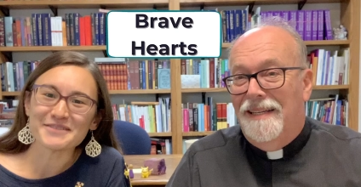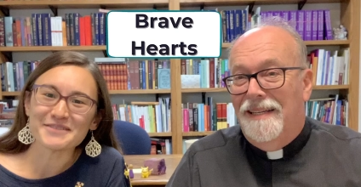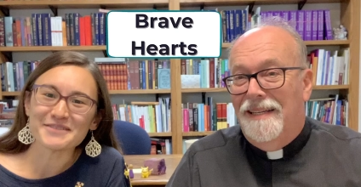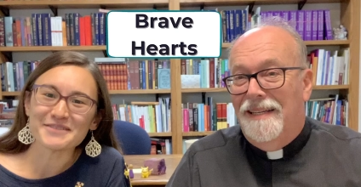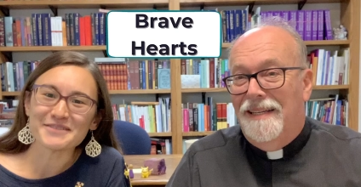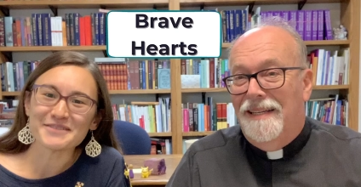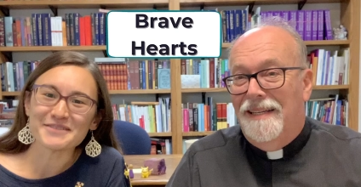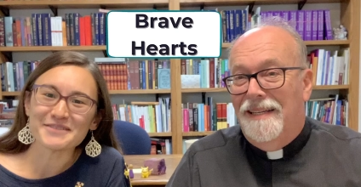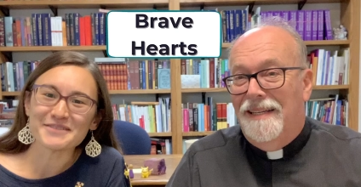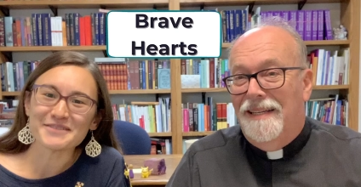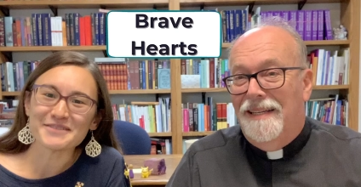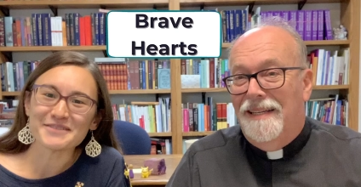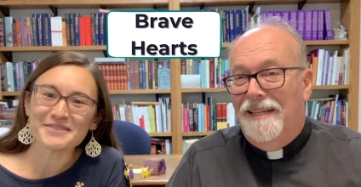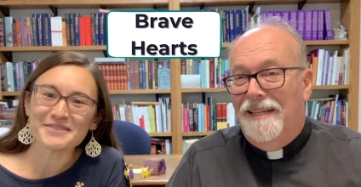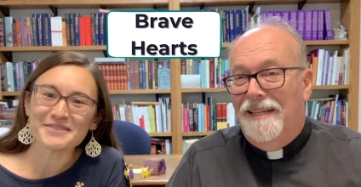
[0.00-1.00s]

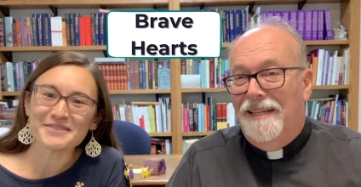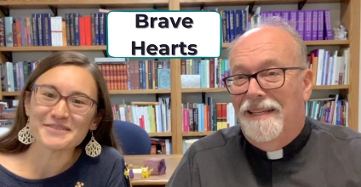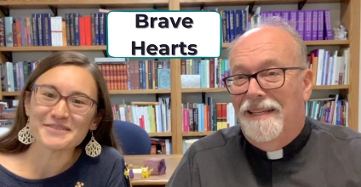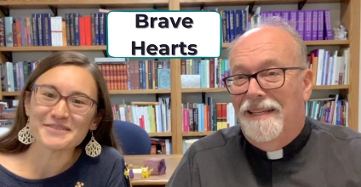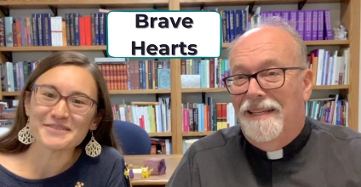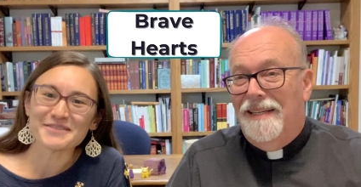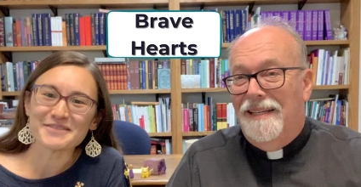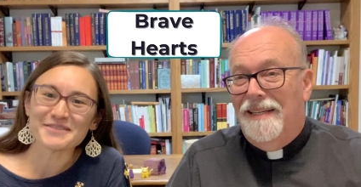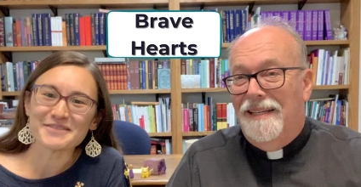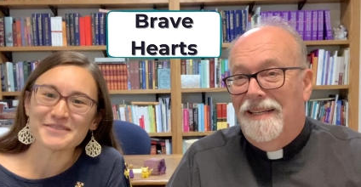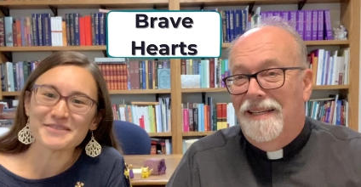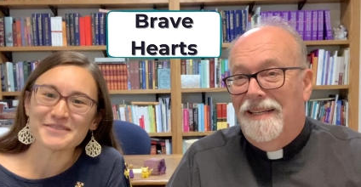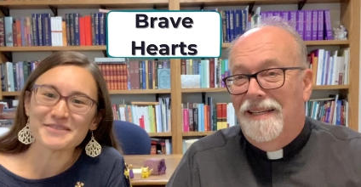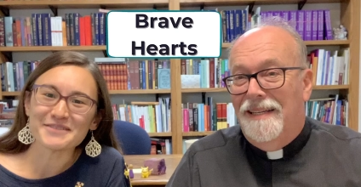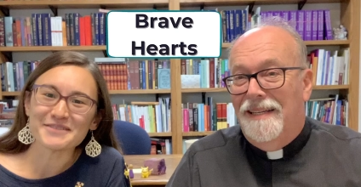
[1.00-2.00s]

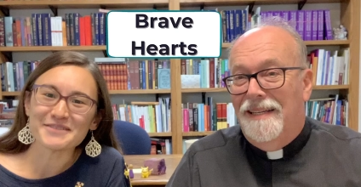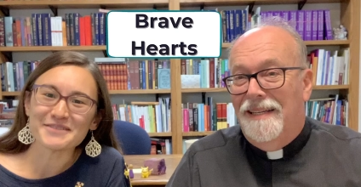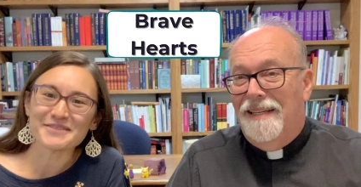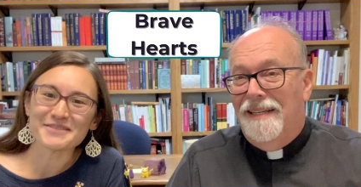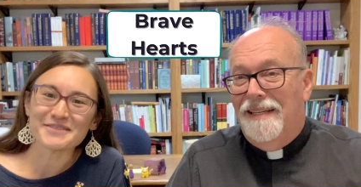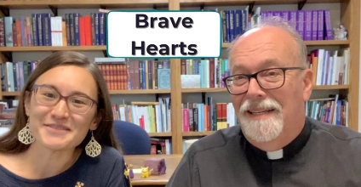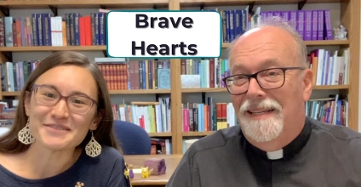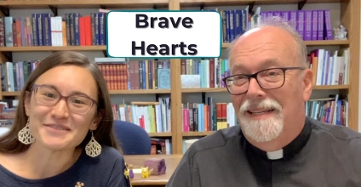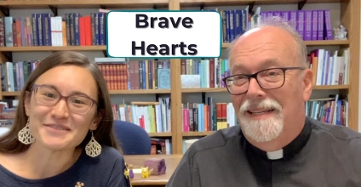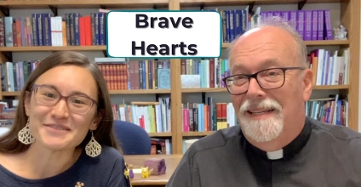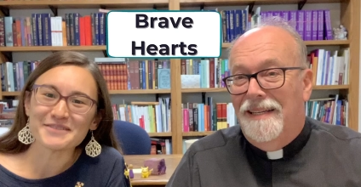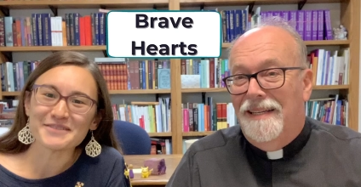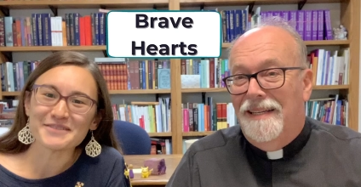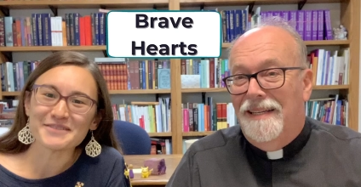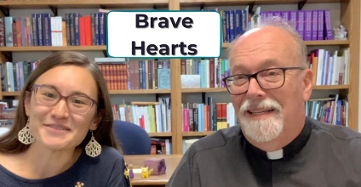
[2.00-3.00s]

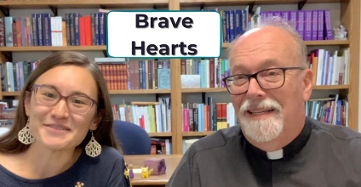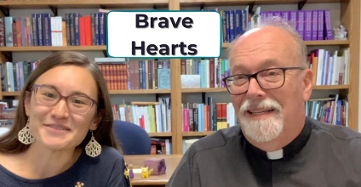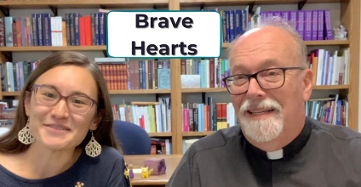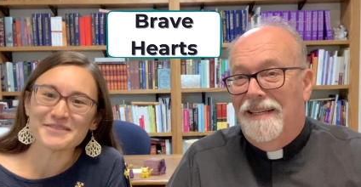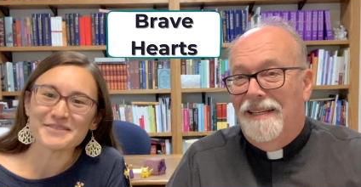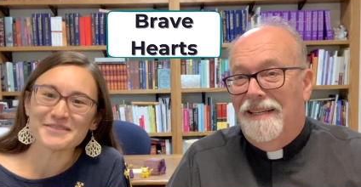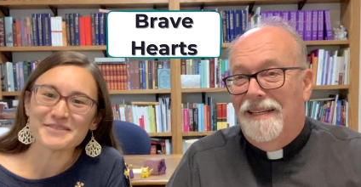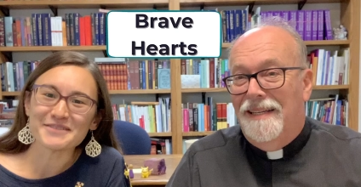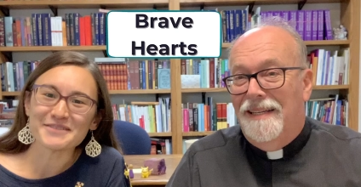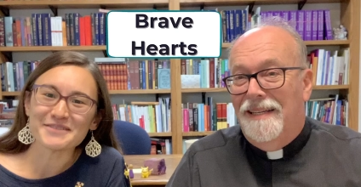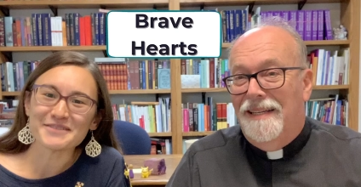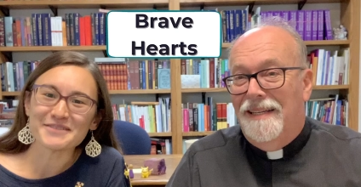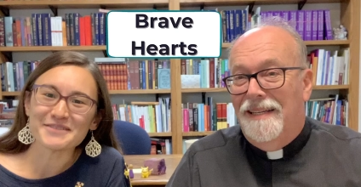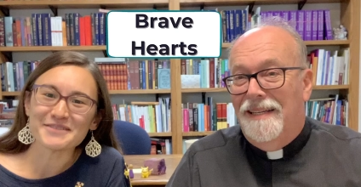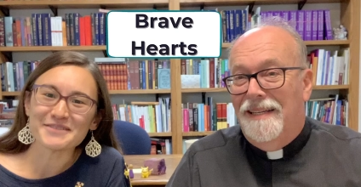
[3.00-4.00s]

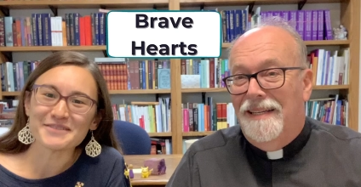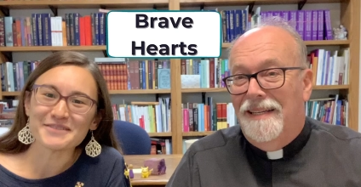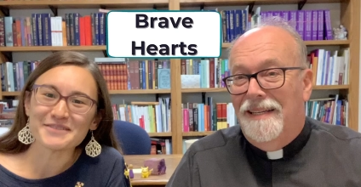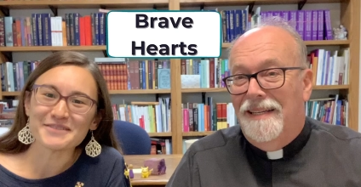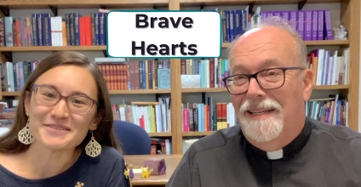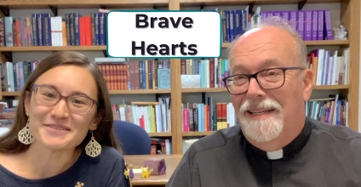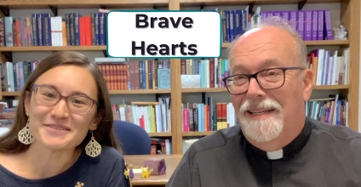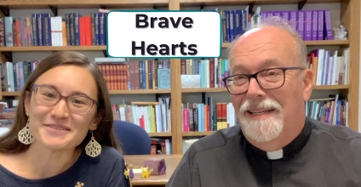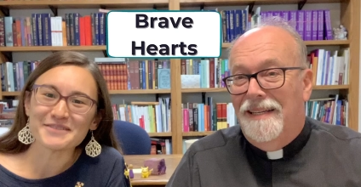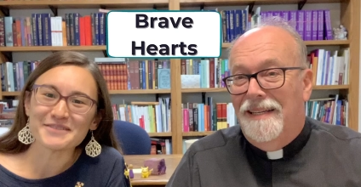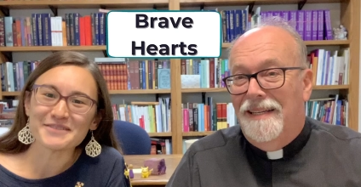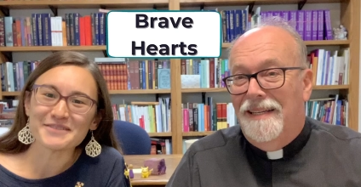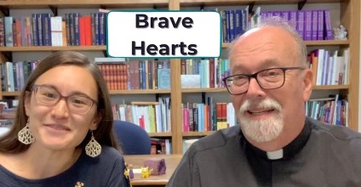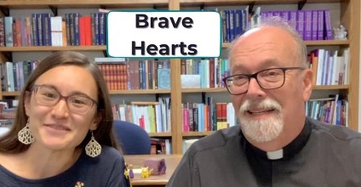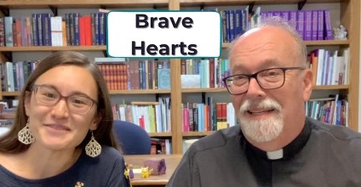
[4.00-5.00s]

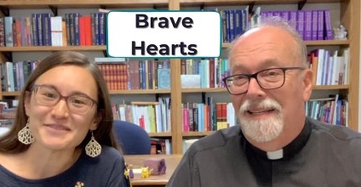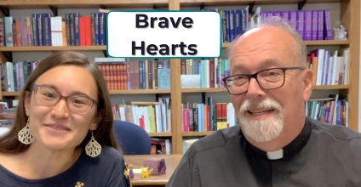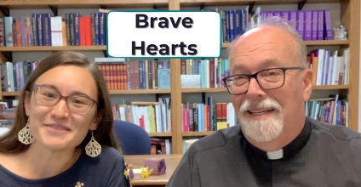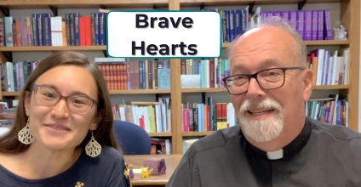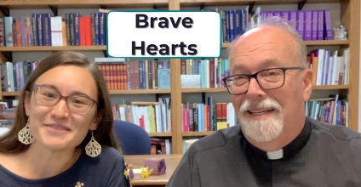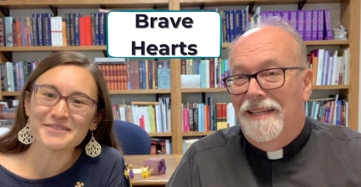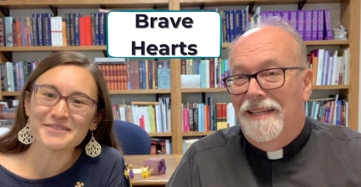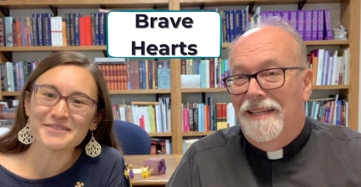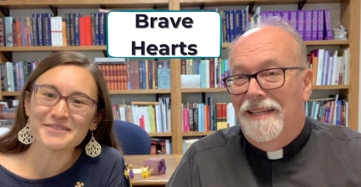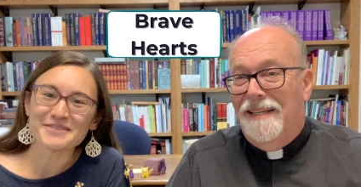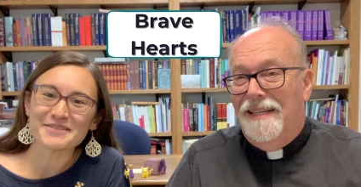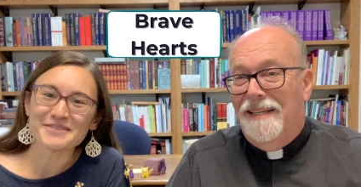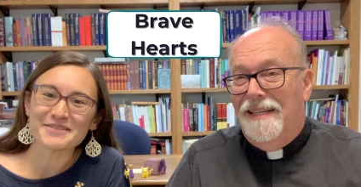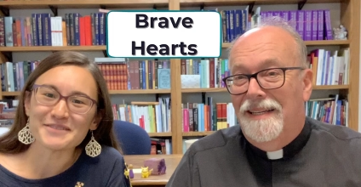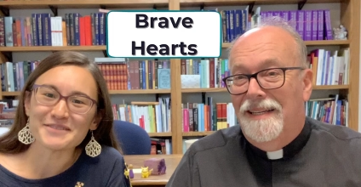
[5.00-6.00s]

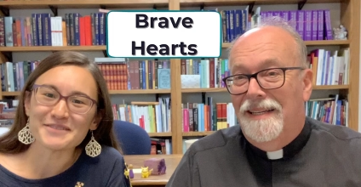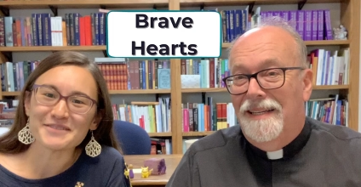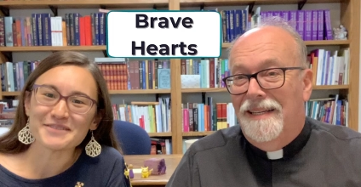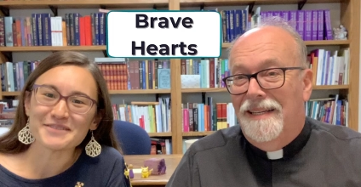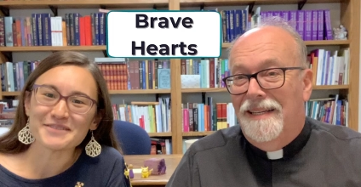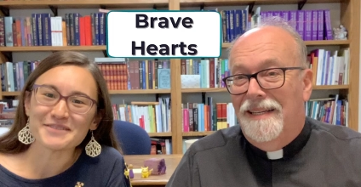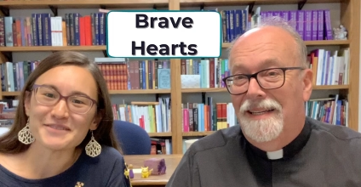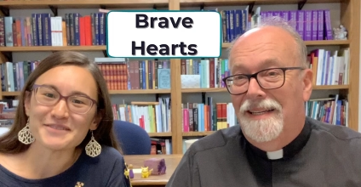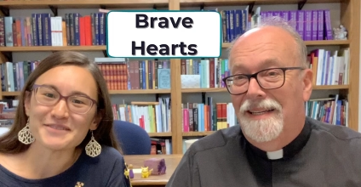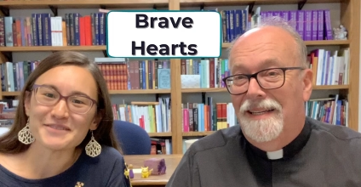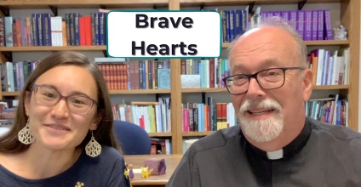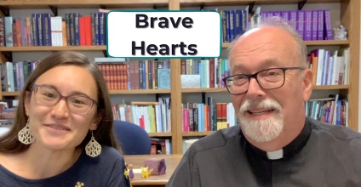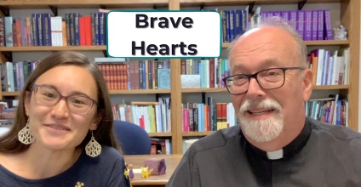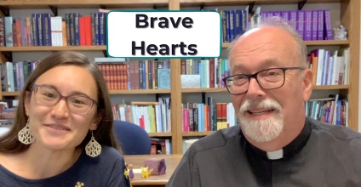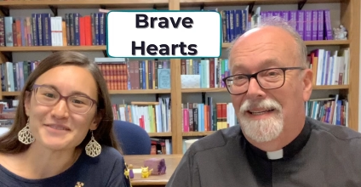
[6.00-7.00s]

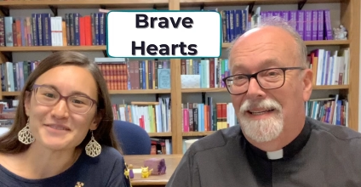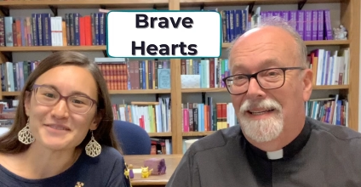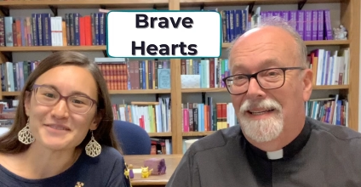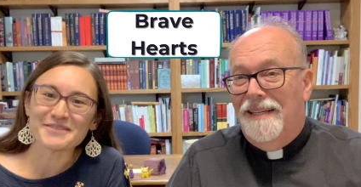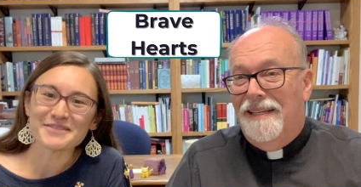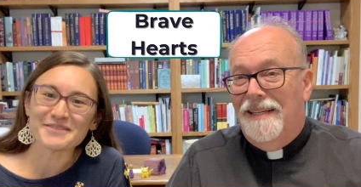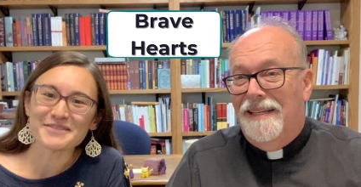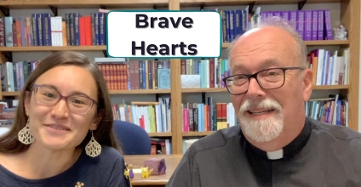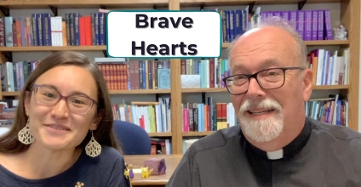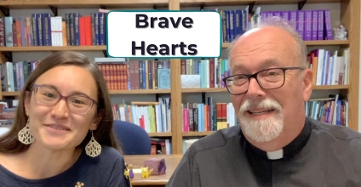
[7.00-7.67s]
Nobody speaks.